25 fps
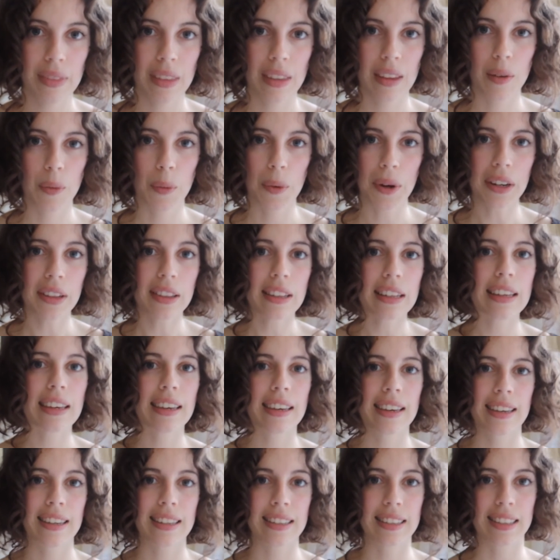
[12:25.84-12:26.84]
One of the
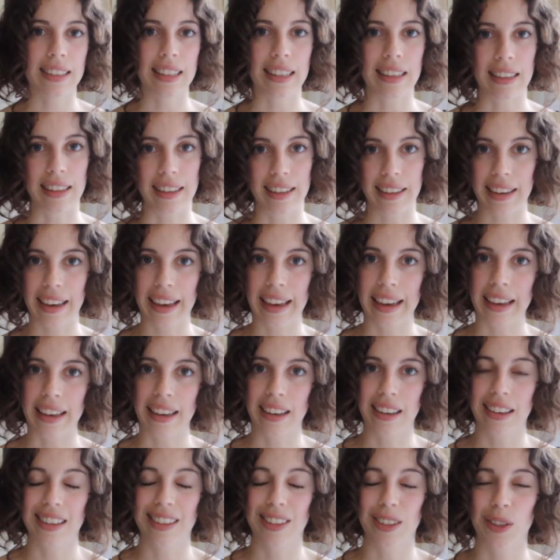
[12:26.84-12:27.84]
kids in the
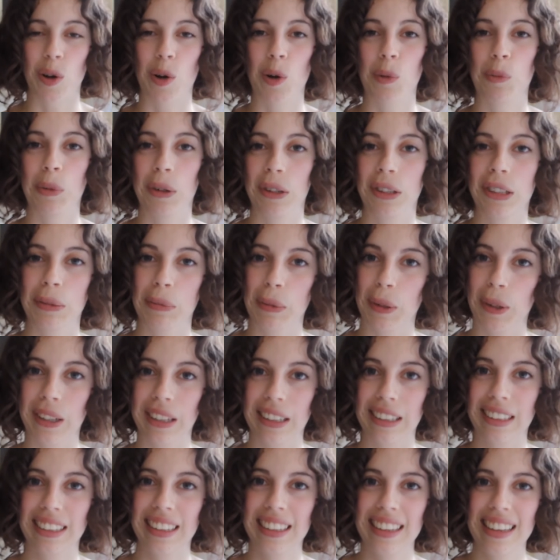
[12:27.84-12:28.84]
gang is called
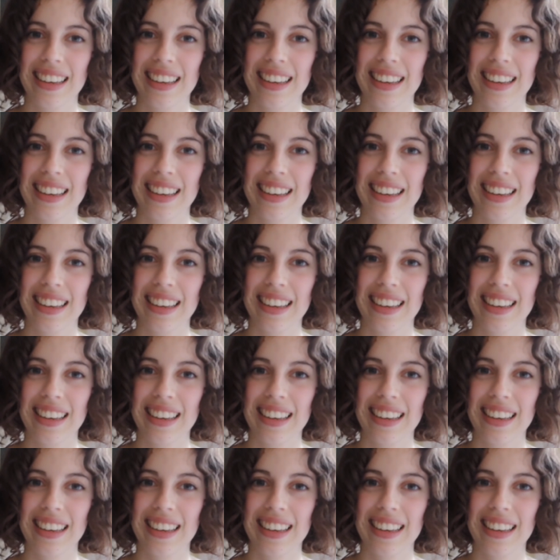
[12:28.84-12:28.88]
Ponyboy,